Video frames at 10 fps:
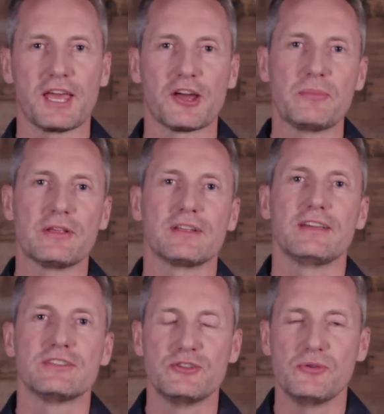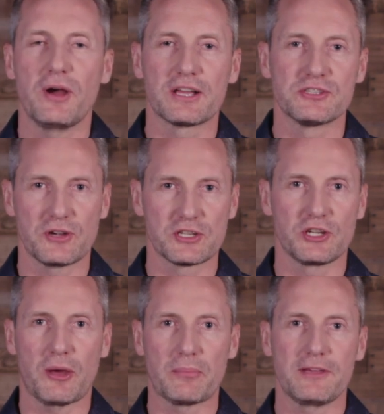accountability to a construction
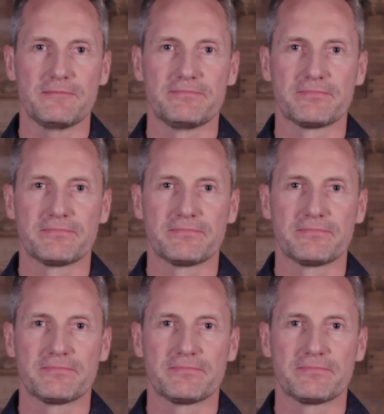company.